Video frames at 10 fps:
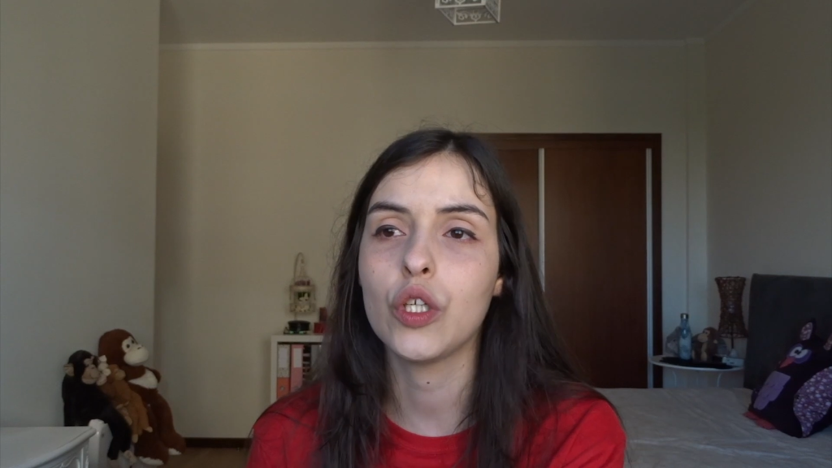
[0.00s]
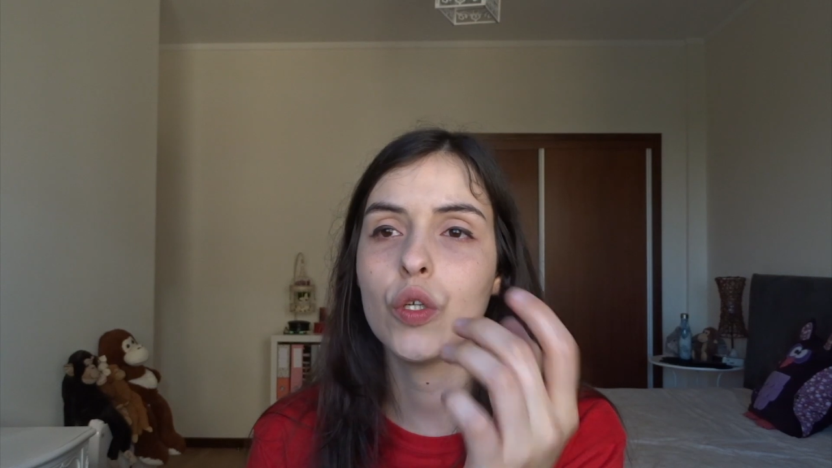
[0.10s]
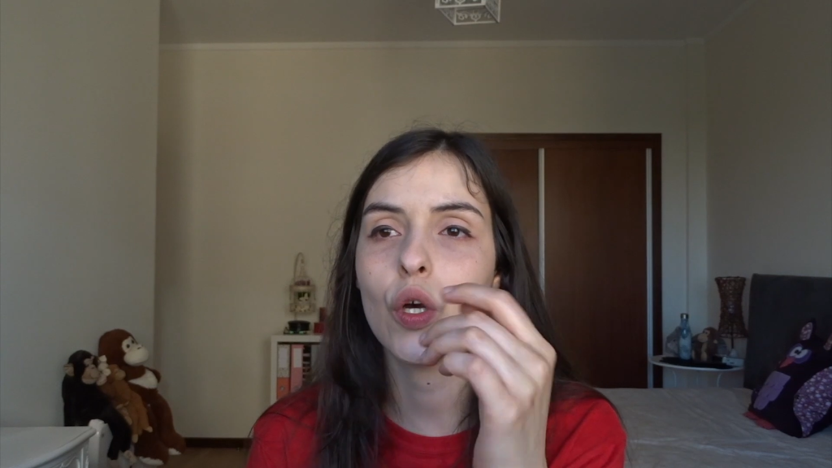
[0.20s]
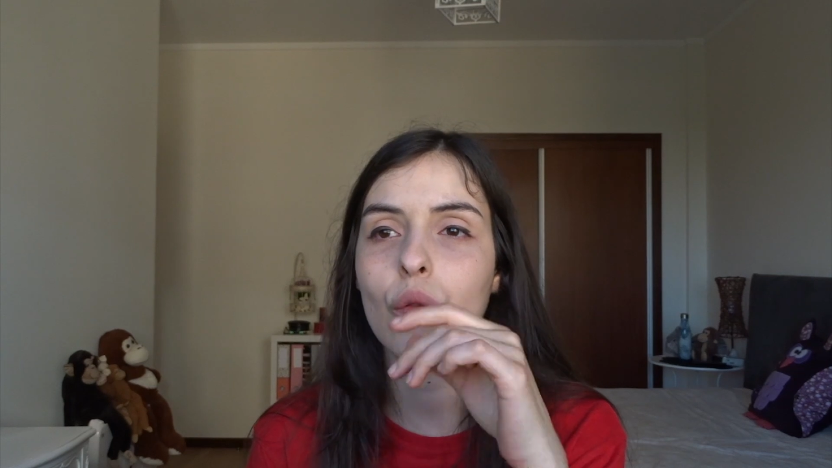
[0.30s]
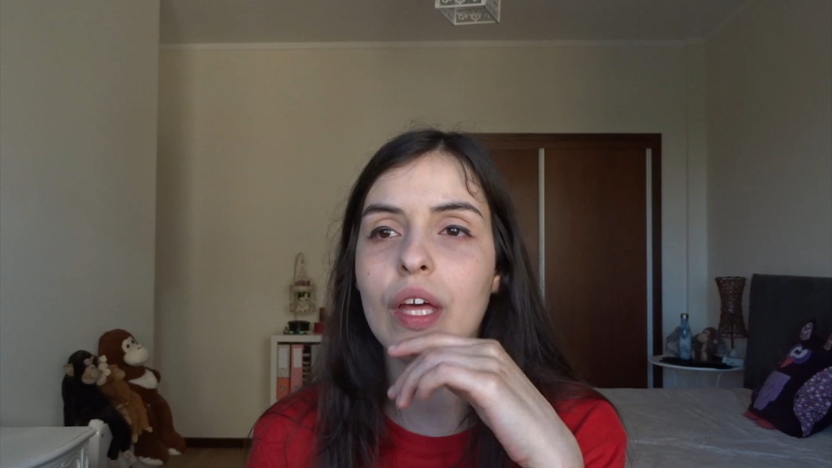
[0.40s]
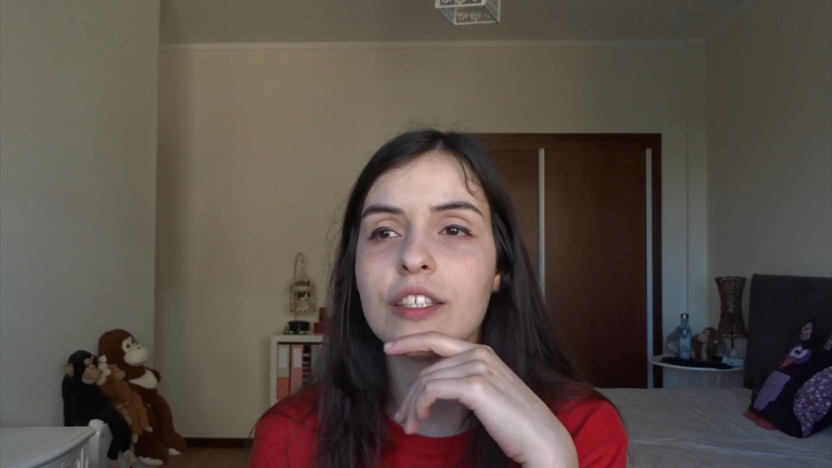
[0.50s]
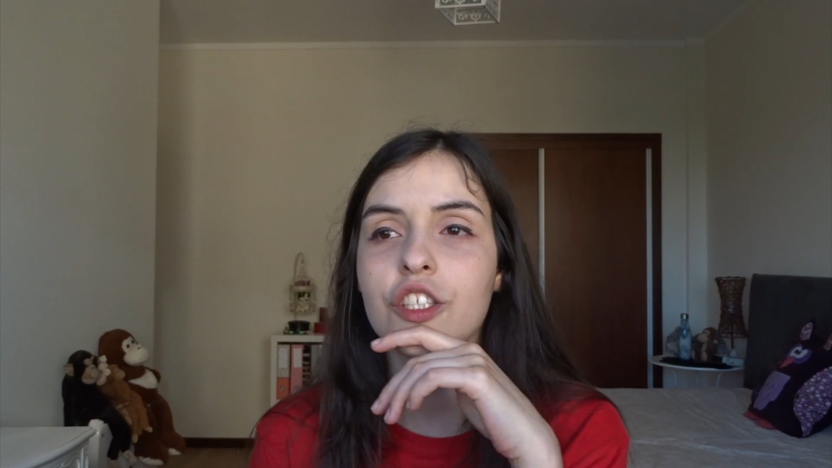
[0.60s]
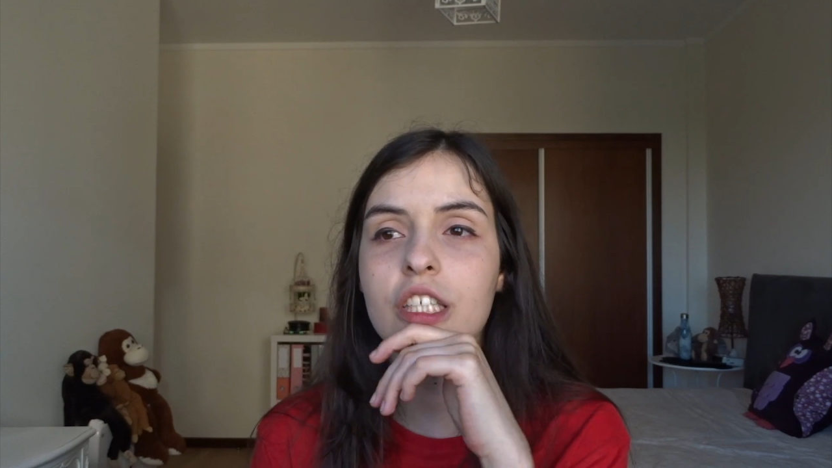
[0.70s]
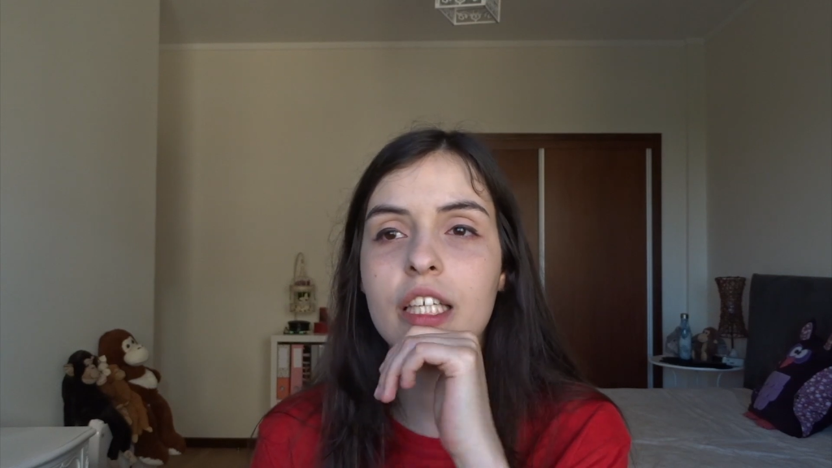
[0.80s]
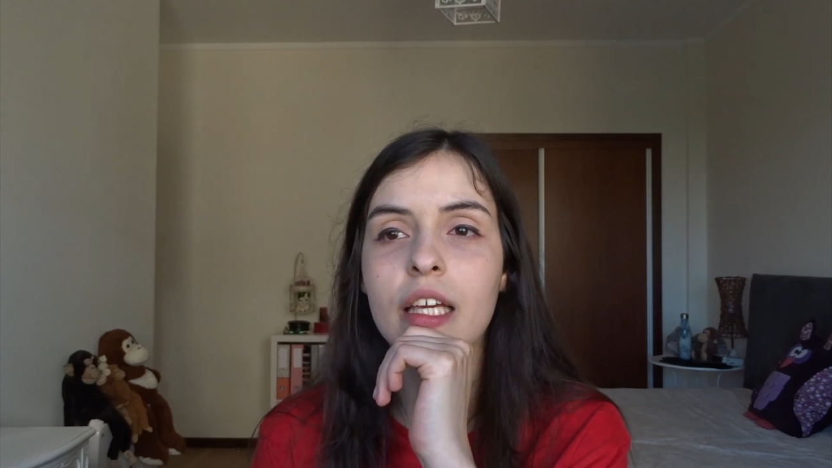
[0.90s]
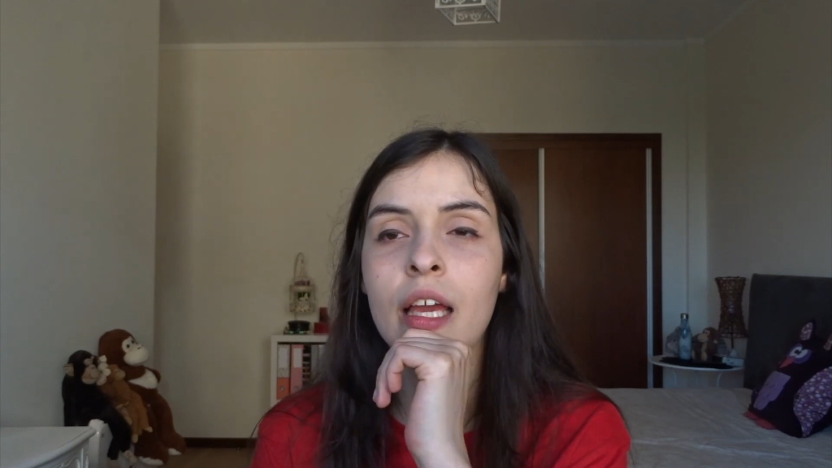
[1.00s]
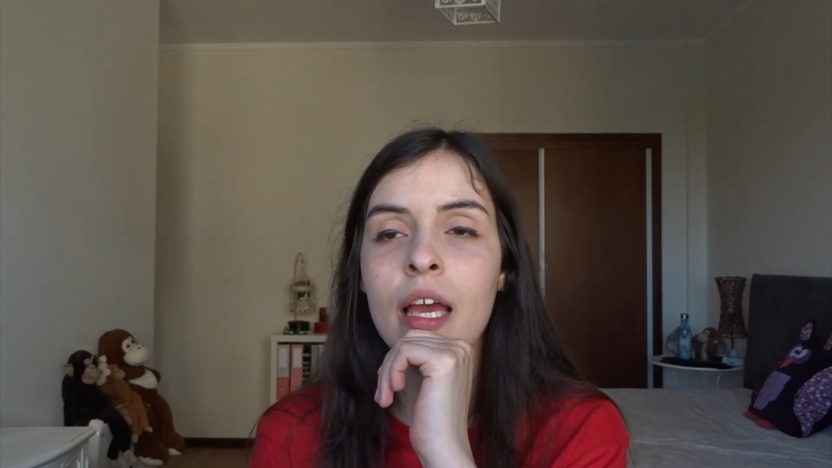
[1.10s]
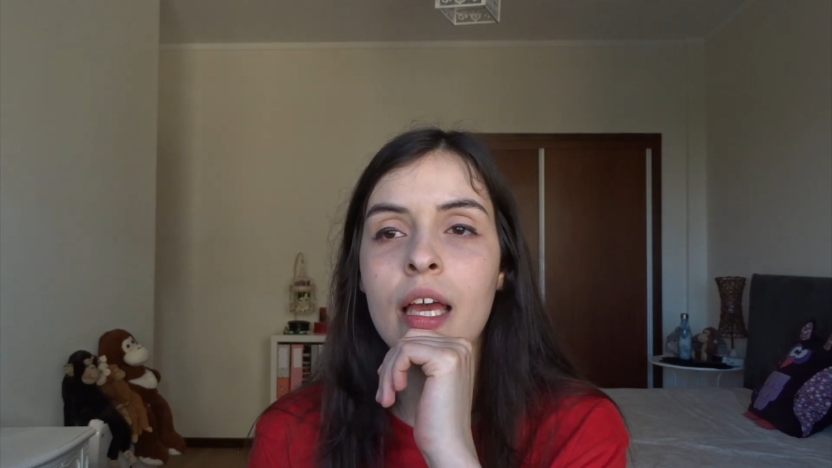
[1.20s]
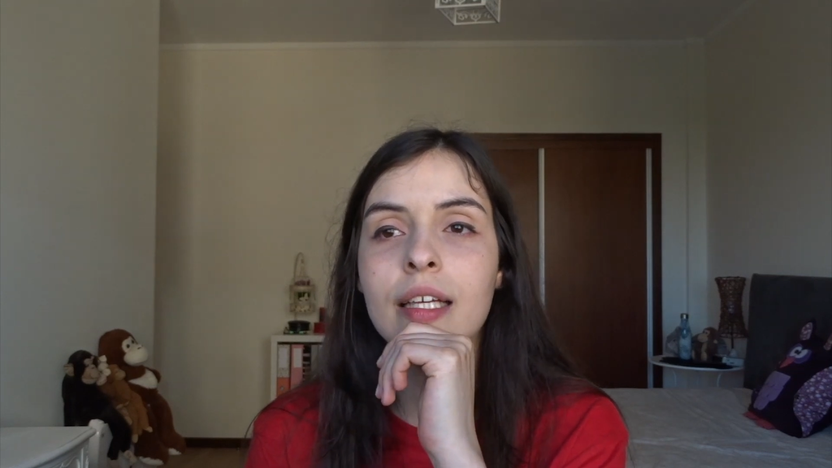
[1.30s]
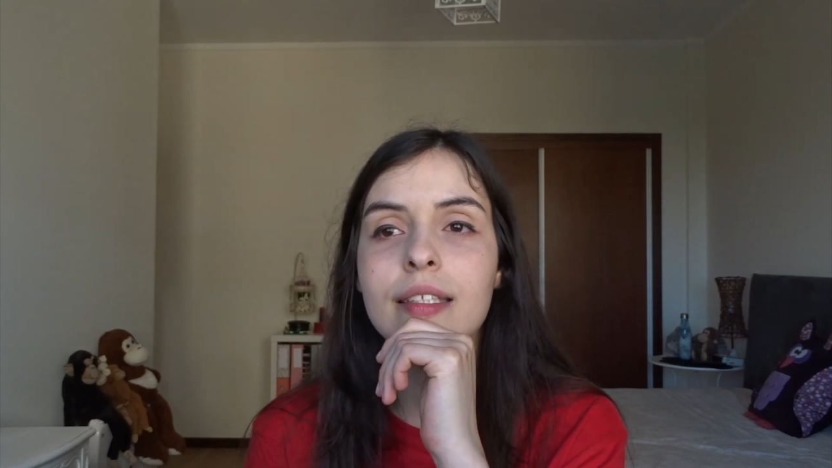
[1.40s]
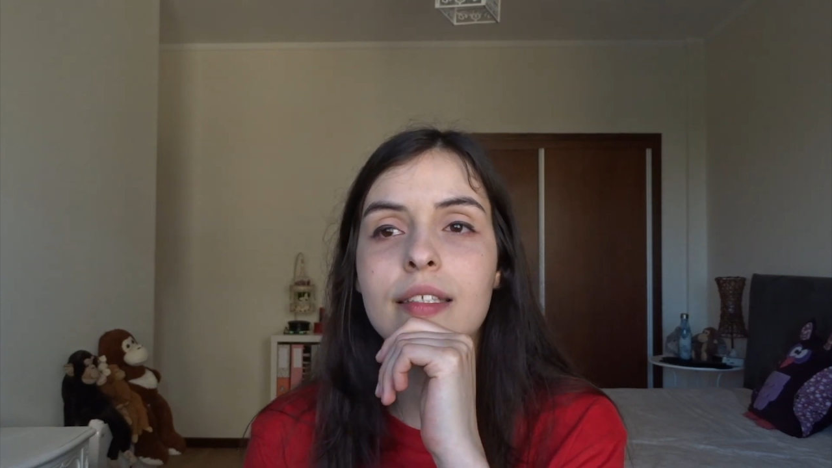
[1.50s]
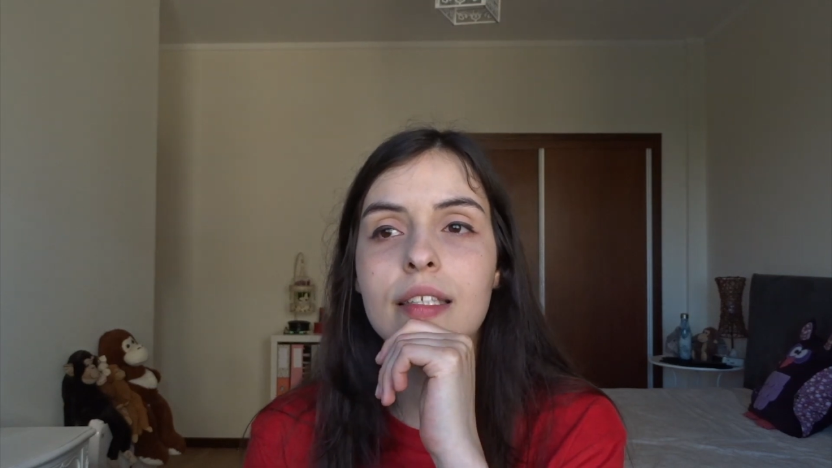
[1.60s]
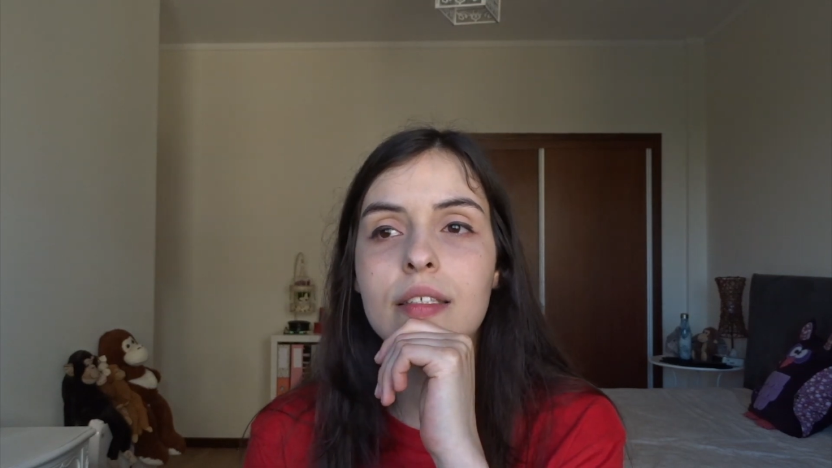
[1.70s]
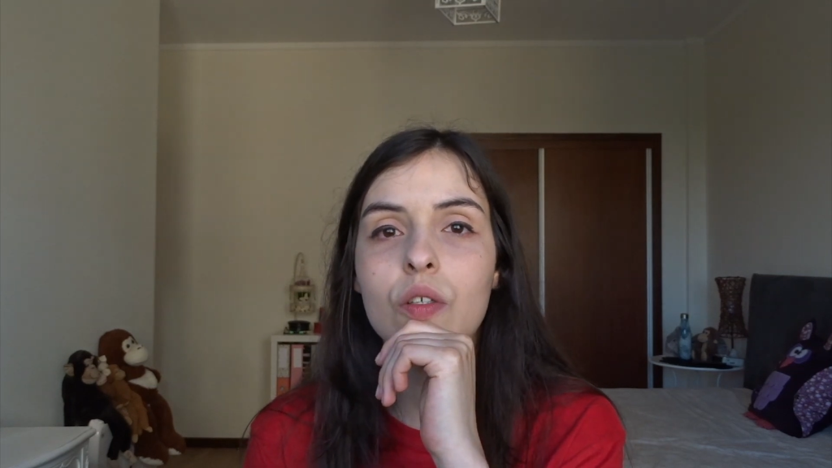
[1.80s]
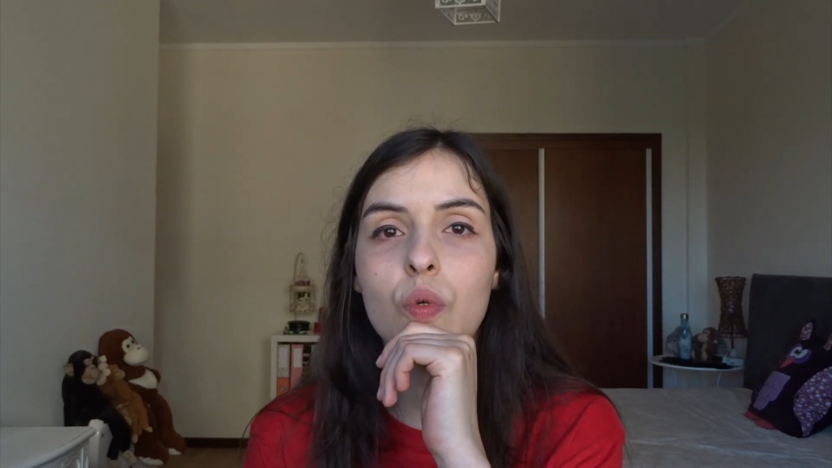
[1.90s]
you know that she sees a